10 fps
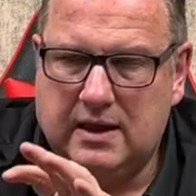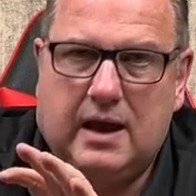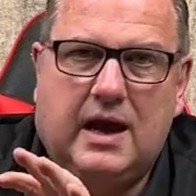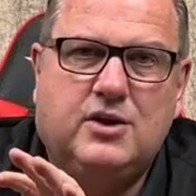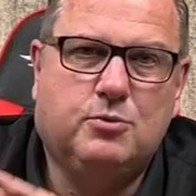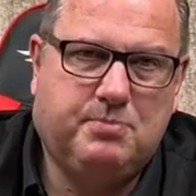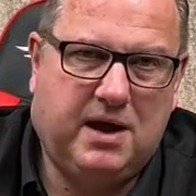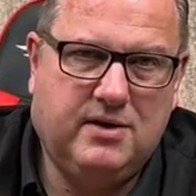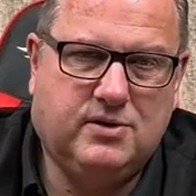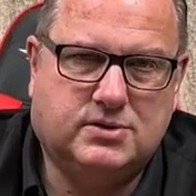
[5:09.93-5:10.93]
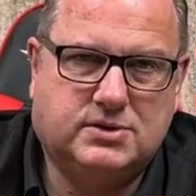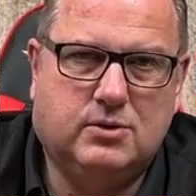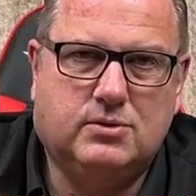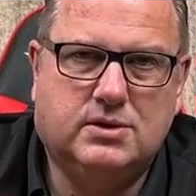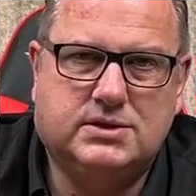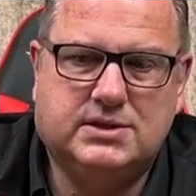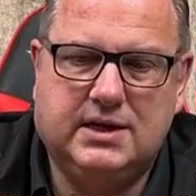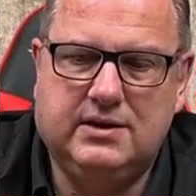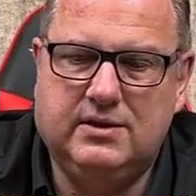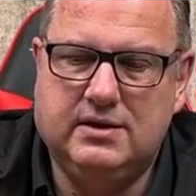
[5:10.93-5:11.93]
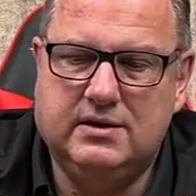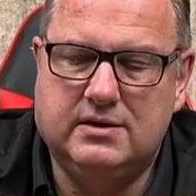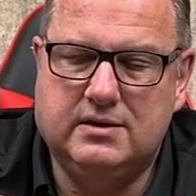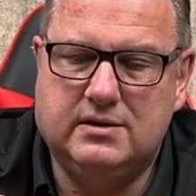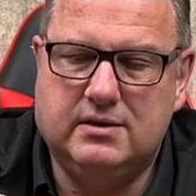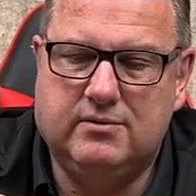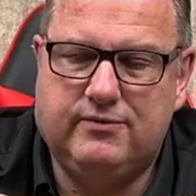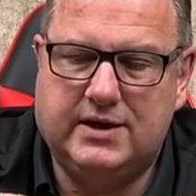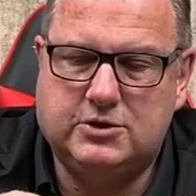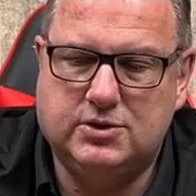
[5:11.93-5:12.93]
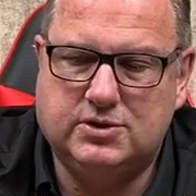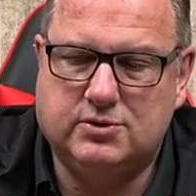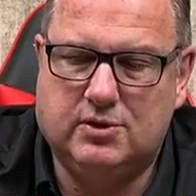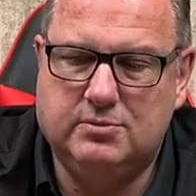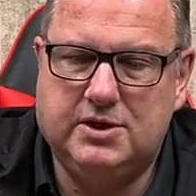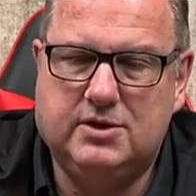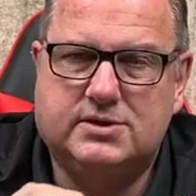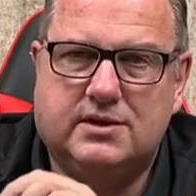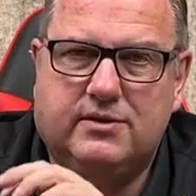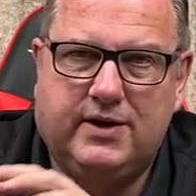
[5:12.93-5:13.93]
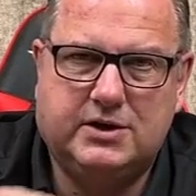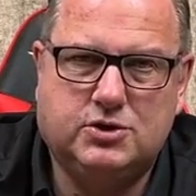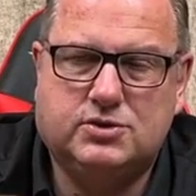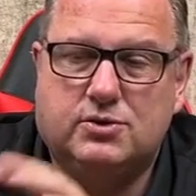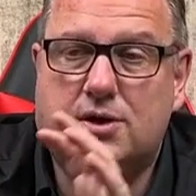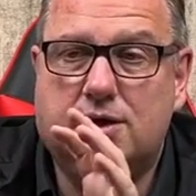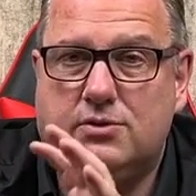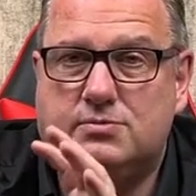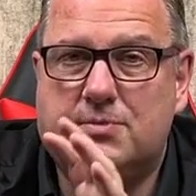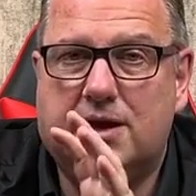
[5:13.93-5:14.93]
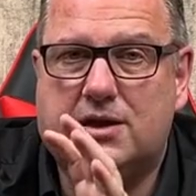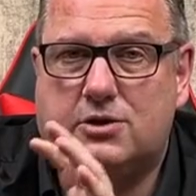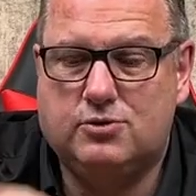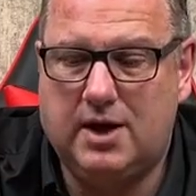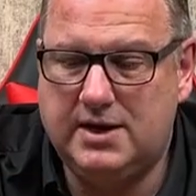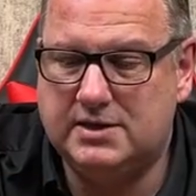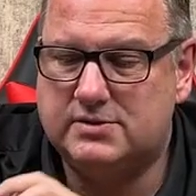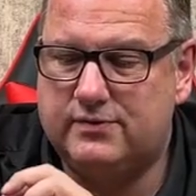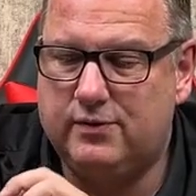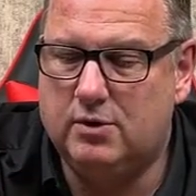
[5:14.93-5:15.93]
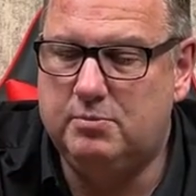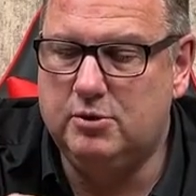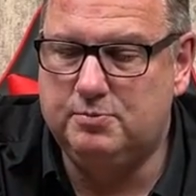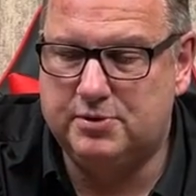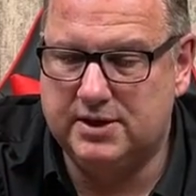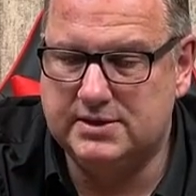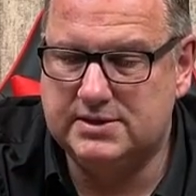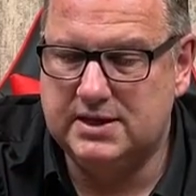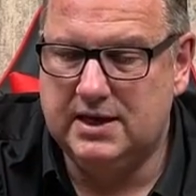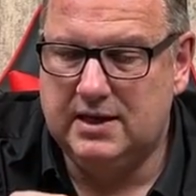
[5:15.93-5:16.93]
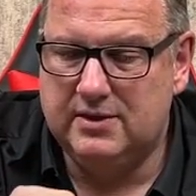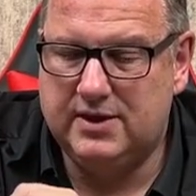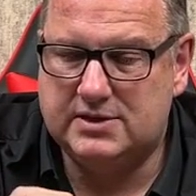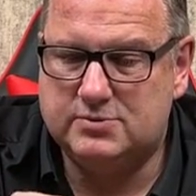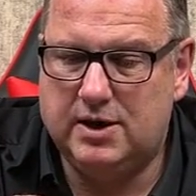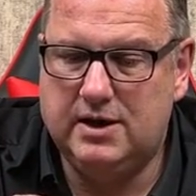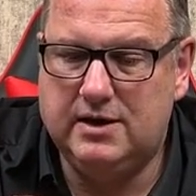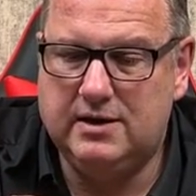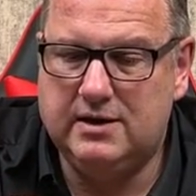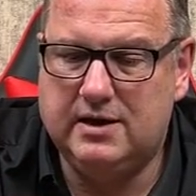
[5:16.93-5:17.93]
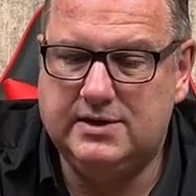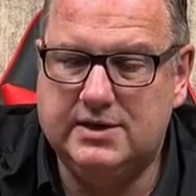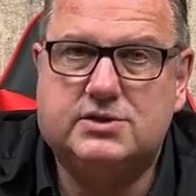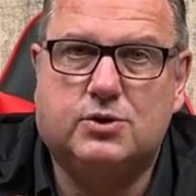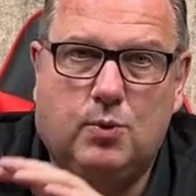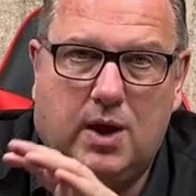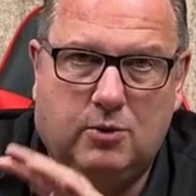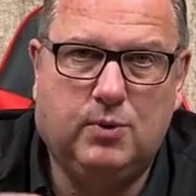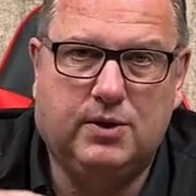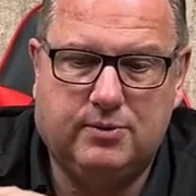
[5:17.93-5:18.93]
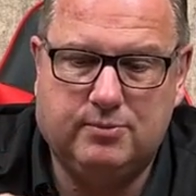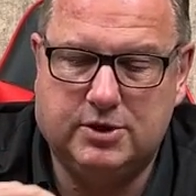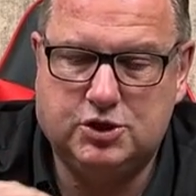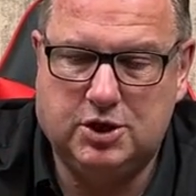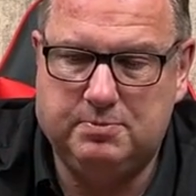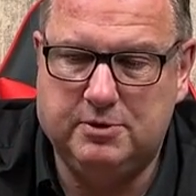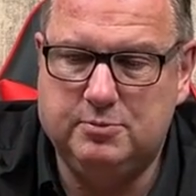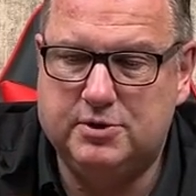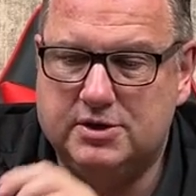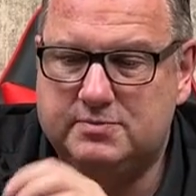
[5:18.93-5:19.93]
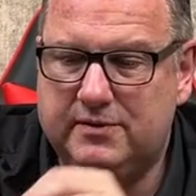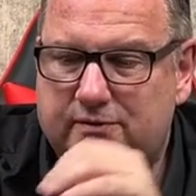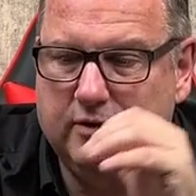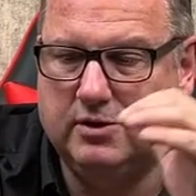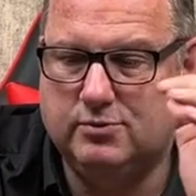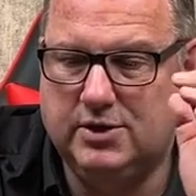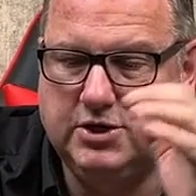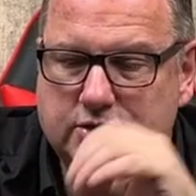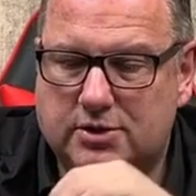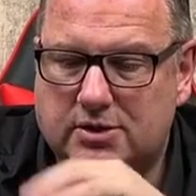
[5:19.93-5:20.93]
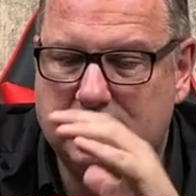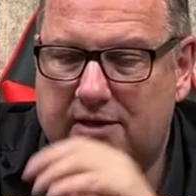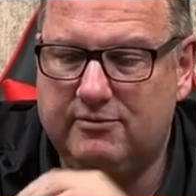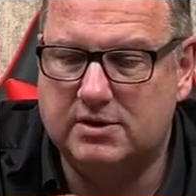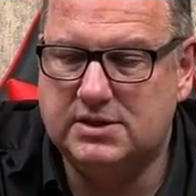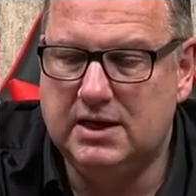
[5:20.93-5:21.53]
I don't buy those tokens in the faction store, because in the faction store I use my credits for blueprints. That's why I did so well with ship blueprints before I reached certain levels.